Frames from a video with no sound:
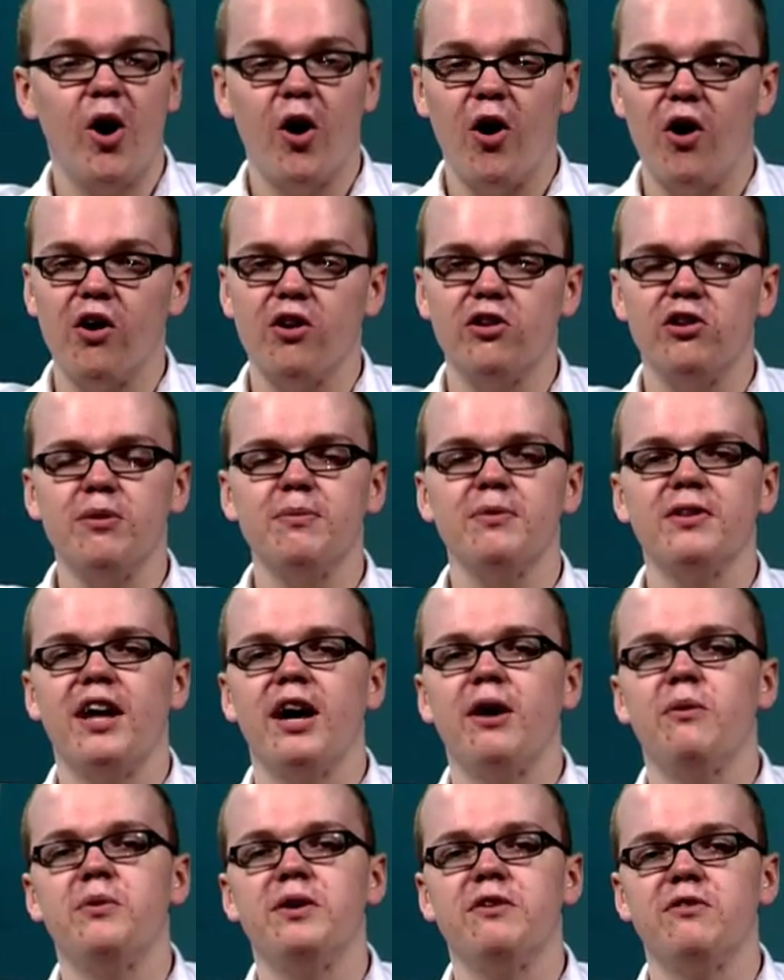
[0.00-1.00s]
On top of
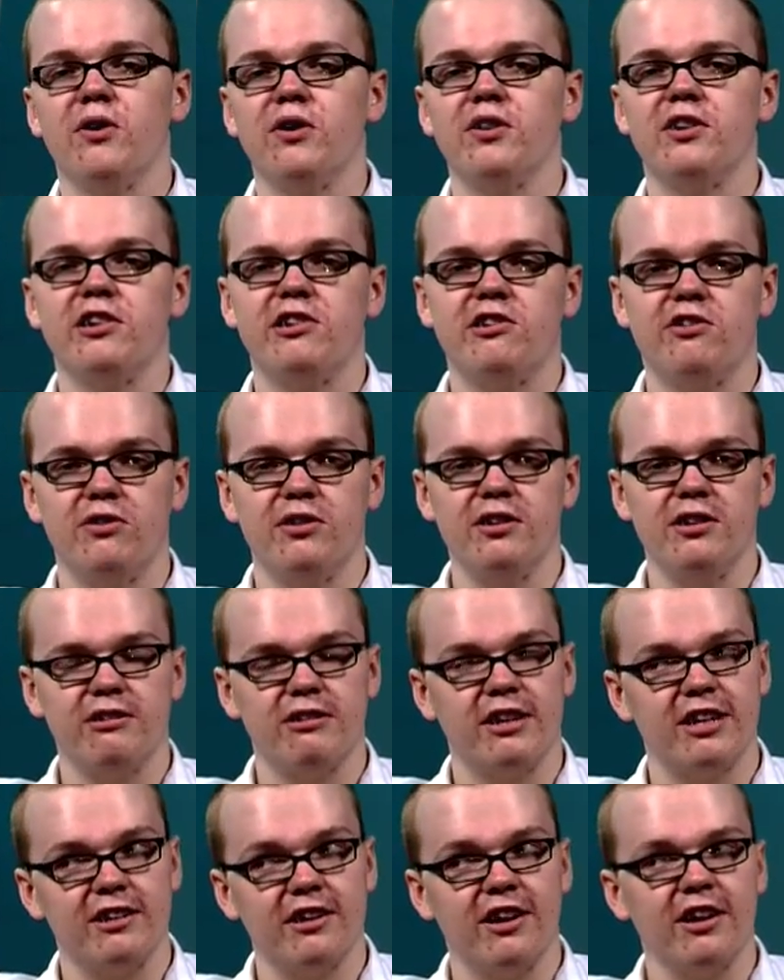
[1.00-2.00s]
that, we've got the students,
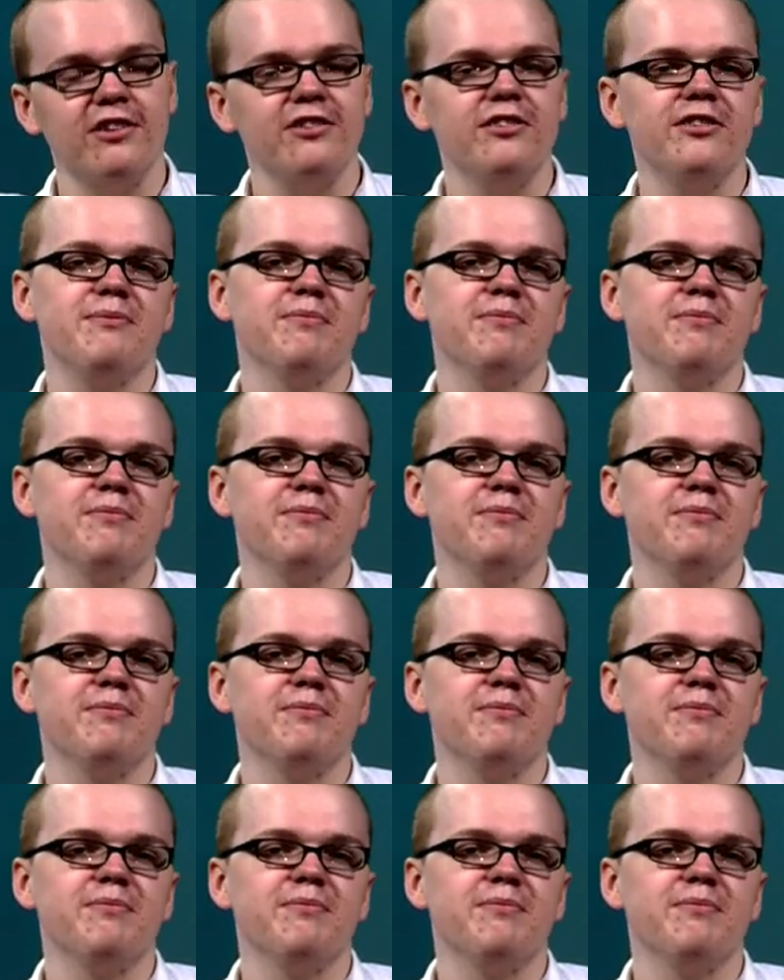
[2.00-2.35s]
that's us,